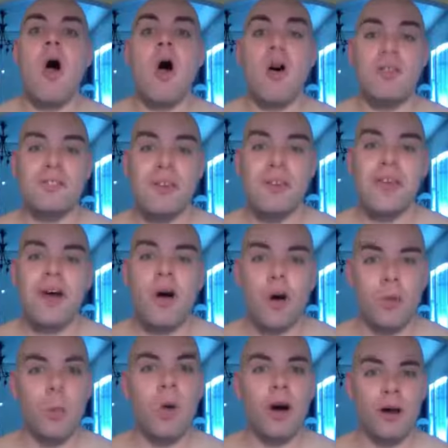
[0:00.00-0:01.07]
Also, they
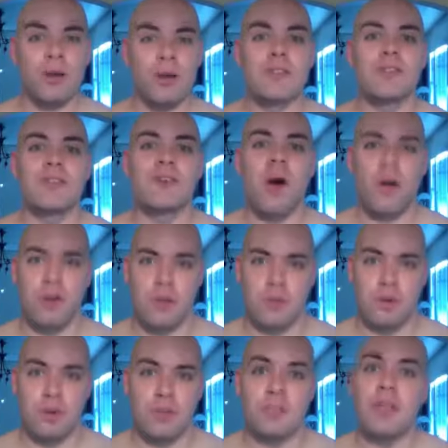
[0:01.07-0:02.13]
are water
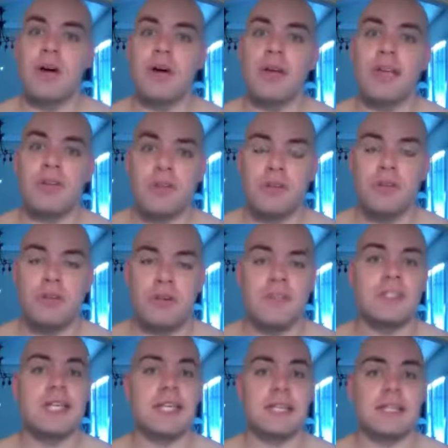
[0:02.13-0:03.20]
soluble, so if you do have a
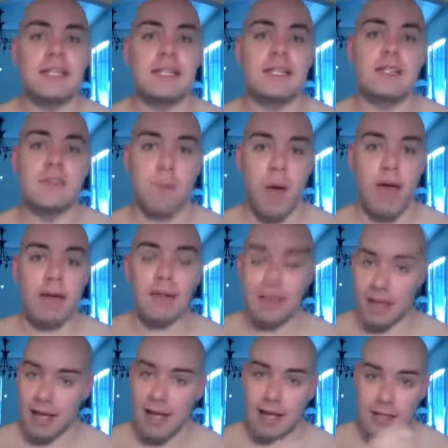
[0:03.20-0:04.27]
tendency to sweat,
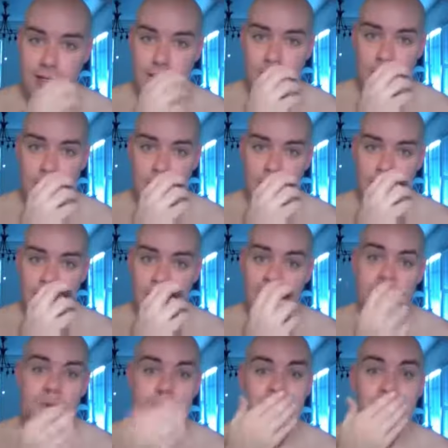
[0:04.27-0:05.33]
like I do,
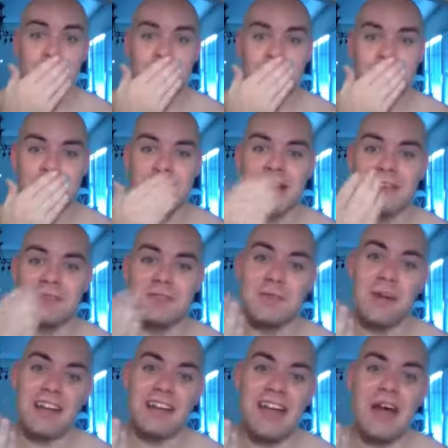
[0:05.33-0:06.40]
especially I'm
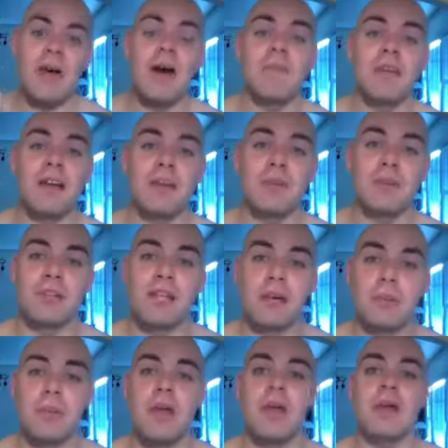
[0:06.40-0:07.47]
sweating now on my upper
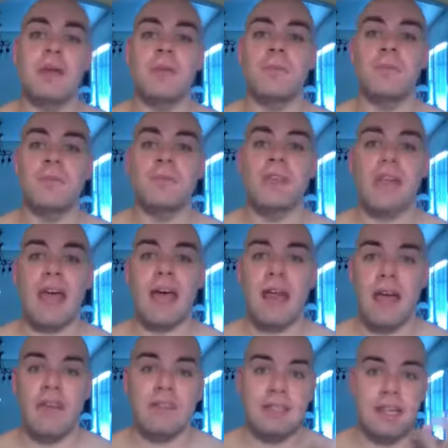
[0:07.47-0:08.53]
lip, they
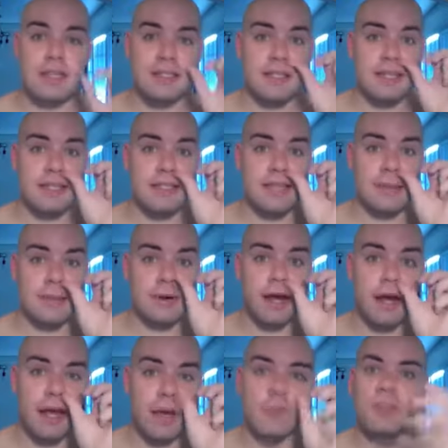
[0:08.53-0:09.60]
have a tendency to
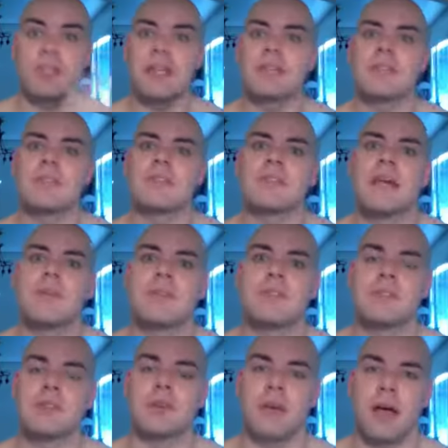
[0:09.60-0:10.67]
separate, and we'll take some steps
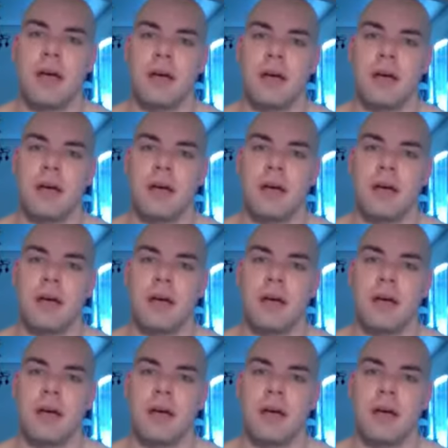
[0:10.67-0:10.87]
to